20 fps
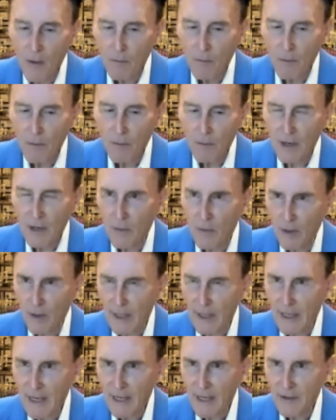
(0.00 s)
But they
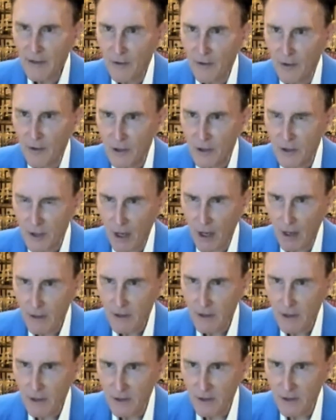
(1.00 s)
really get into their
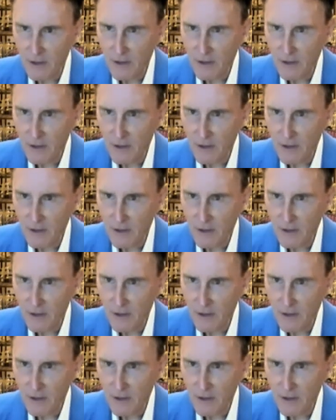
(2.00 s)
sauces.